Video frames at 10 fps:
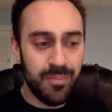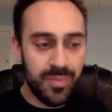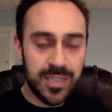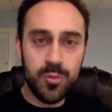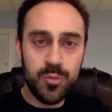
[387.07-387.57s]

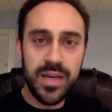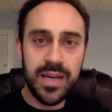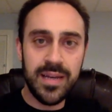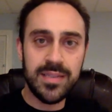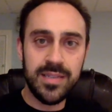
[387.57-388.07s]
This
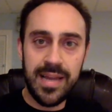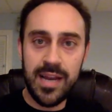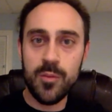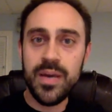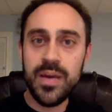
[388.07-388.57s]
weekend it's an
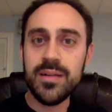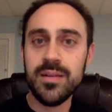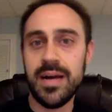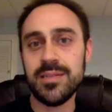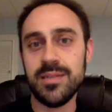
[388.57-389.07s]
NLP
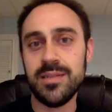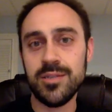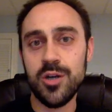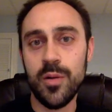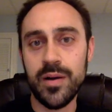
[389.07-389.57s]
class that's
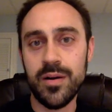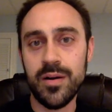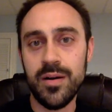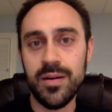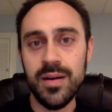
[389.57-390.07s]
going
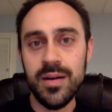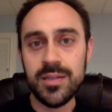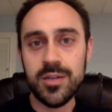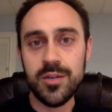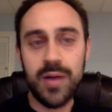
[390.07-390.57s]
on.
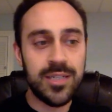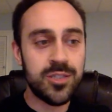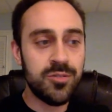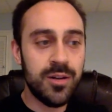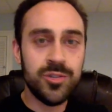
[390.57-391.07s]
So I
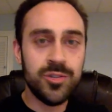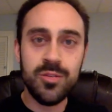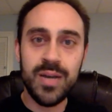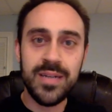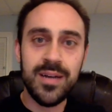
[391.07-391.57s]
structure
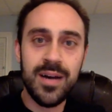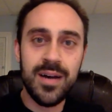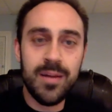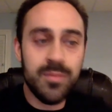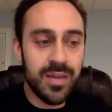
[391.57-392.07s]
my
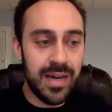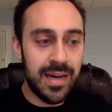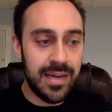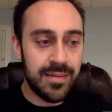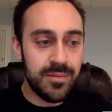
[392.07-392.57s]
time.
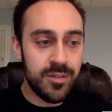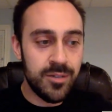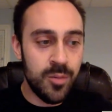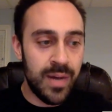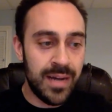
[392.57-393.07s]
I
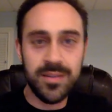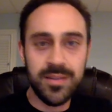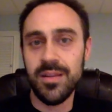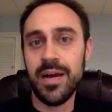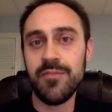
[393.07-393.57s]
go back to the
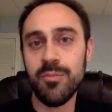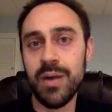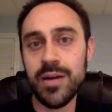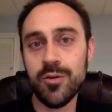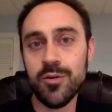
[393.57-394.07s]
line from
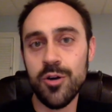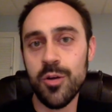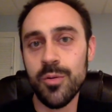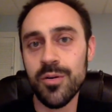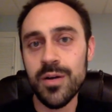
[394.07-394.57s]
Michael
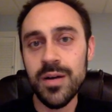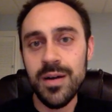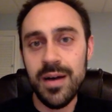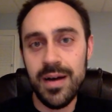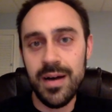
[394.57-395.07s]
Gerber,
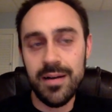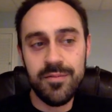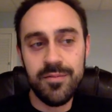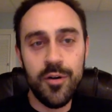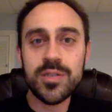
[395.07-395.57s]

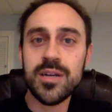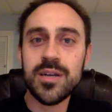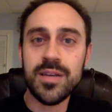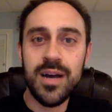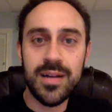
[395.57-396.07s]
focusing on
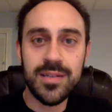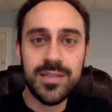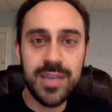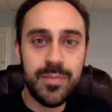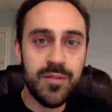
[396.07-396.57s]
the
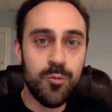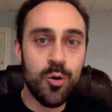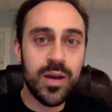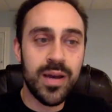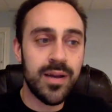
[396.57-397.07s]
concept of
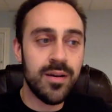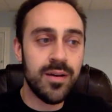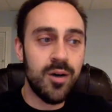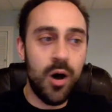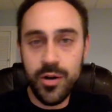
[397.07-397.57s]
working
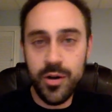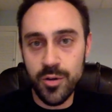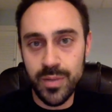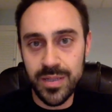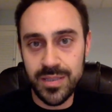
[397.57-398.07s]
on your
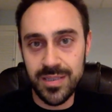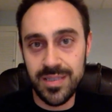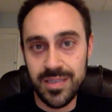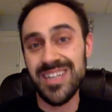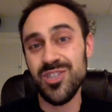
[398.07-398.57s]
business,
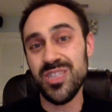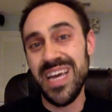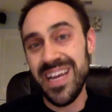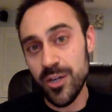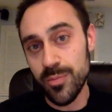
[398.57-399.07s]
not just
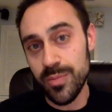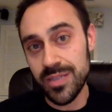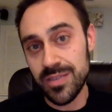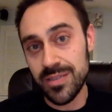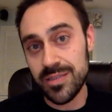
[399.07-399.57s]
in your
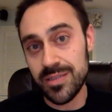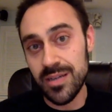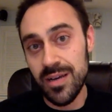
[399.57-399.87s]
business.